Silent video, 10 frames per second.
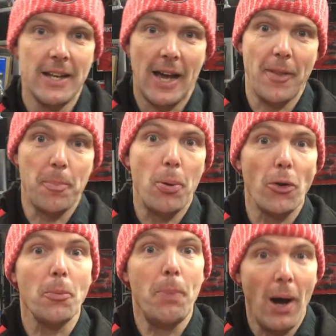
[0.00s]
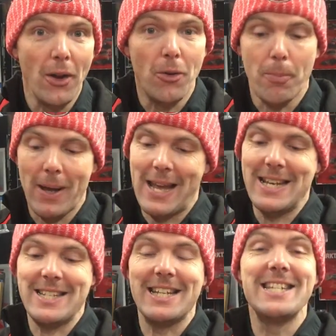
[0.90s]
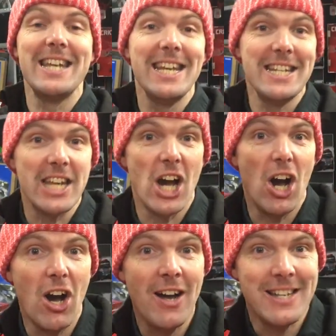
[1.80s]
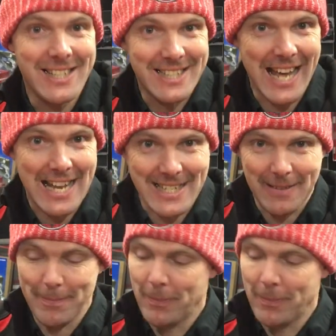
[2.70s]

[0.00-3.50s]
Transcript: and the product part number is a TDR set.